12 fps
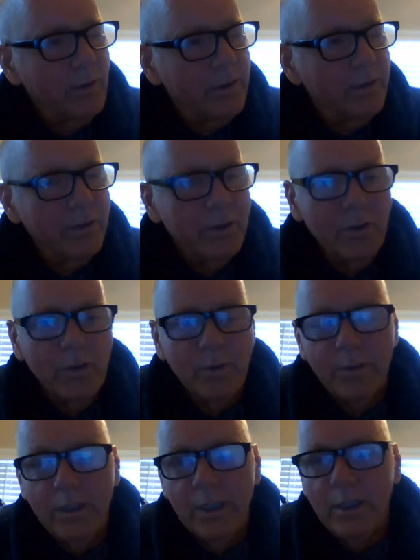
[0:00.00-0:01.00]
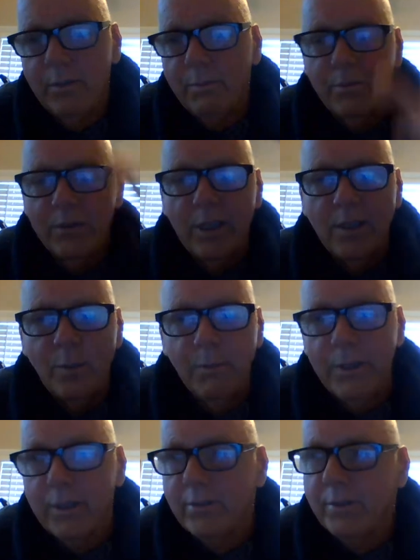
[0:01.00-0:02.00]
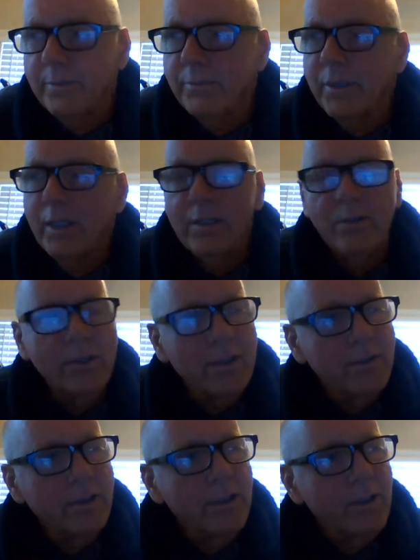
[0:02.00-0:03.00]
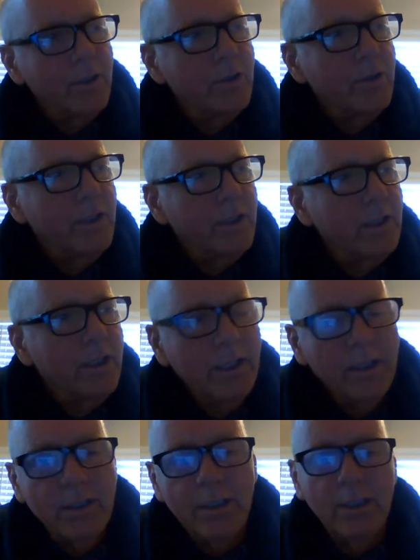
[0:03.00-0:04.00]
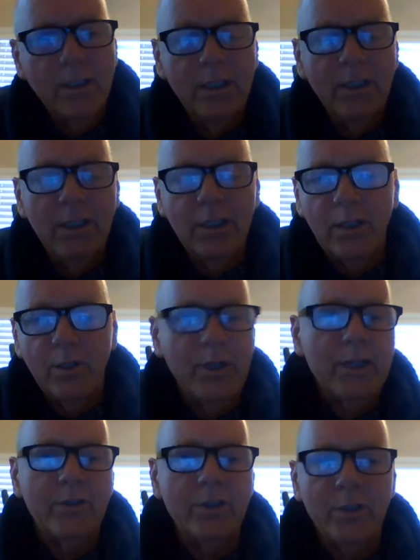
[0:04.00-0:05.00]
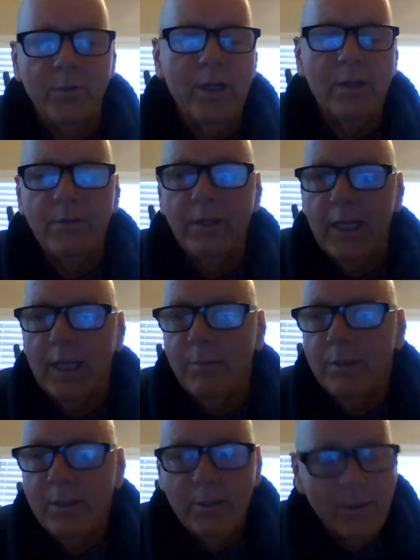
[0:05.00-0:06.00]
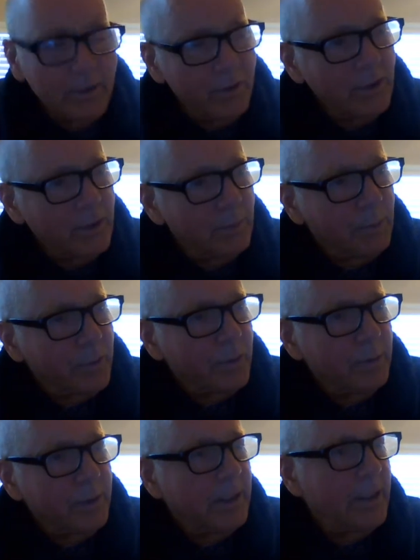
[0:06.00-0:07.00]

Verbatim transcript: listen to him. Instead, you pick some sixteen-year-old young kid, Gretchen or whatever her name is, and she's supposed to be an